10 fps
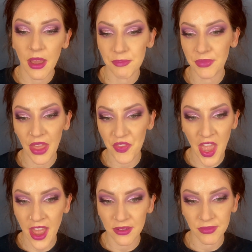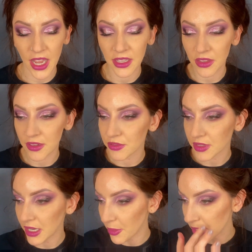At that, I can live, you
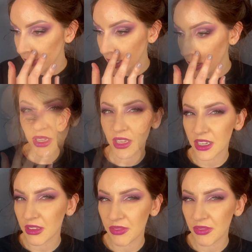know what I mean?